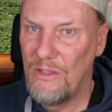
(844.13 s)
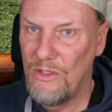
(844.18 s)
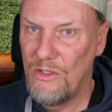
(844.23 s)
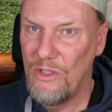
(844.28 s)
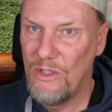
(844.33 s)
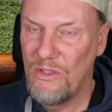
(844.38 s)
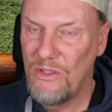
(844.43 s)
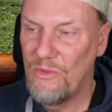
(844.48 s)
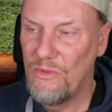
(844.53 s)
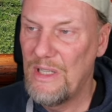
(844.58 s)

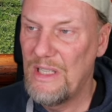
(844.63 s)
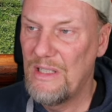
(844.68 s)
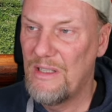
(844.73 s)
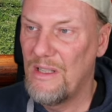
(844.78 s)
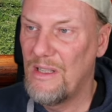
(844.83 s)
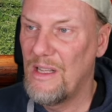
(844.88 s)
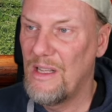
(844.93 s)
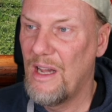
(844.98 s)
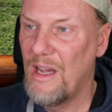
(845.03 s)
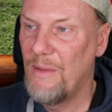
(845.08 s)
just
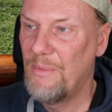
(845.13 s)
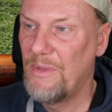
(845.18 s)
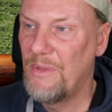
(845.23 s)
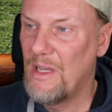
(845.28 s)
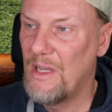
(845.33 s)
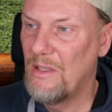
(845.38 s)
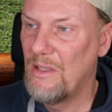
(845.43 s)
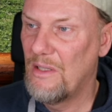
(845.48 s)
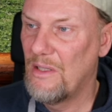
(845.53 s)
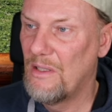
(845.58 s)
recently
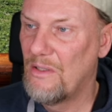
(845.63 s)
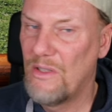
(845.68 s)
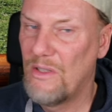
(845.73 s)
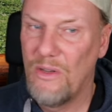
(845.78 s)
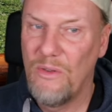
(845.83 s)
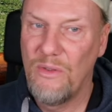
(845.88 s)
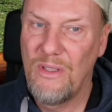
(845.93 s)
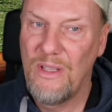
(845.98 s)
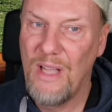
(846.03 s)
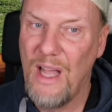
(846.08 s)
updated.
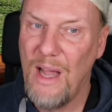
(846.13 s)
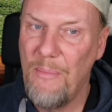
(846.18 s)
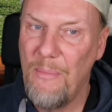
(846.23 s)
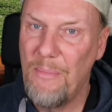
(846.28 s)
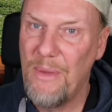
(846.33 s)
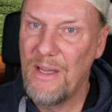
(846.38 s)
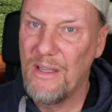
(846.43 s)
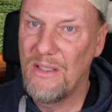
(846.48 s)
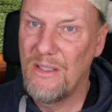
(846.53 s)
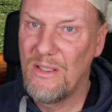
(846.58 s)
So
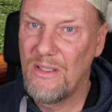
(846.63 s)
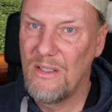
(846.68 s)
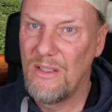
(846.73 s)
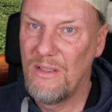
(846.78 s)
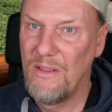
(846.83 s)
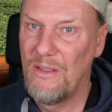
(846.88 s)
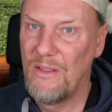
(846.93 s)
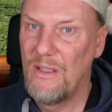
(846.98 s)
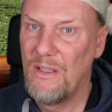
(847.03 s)
TapEx,